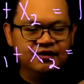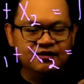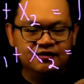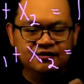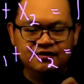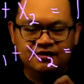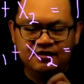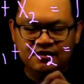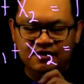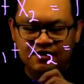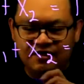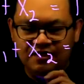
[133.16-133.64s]

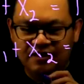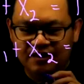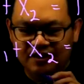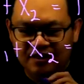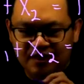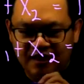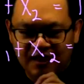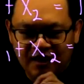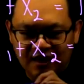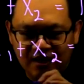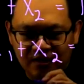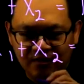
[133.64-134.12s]
see,
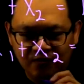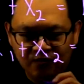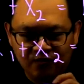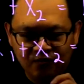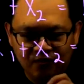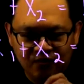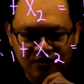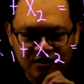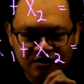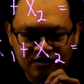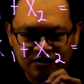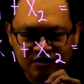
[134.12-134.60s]

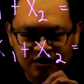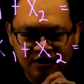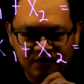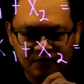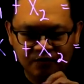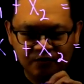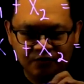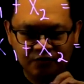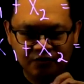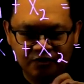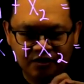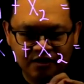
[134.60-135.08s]
we
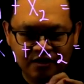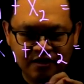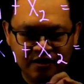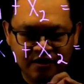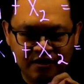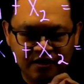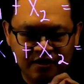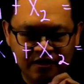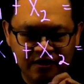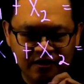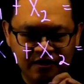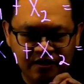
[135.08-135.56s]
shall put
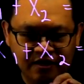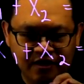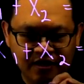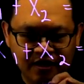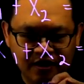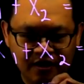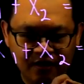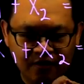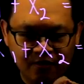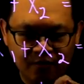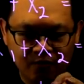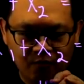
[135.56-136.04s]
here
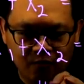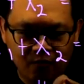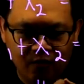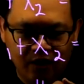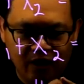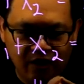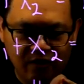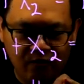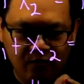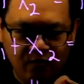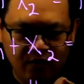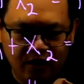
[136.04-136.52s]

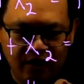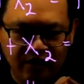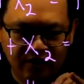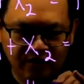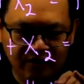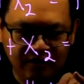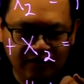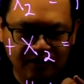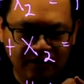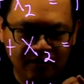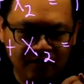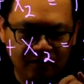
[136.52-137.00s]

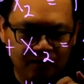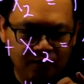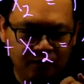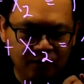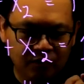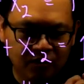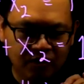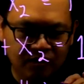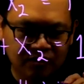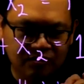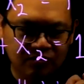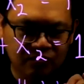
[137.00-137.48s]
y1
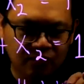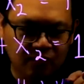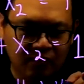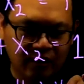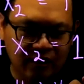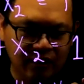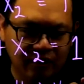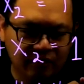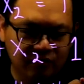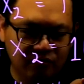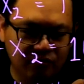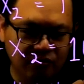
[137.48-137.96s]
plus
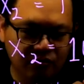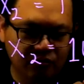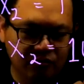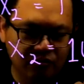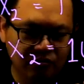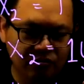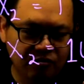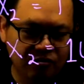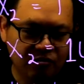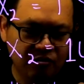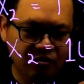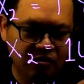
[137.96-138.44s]
y2
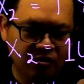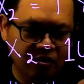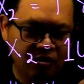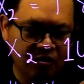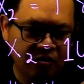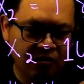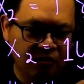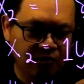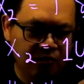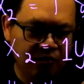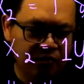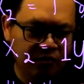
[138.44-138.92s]

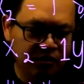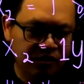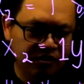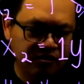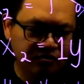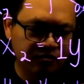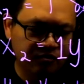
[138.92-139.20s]
plus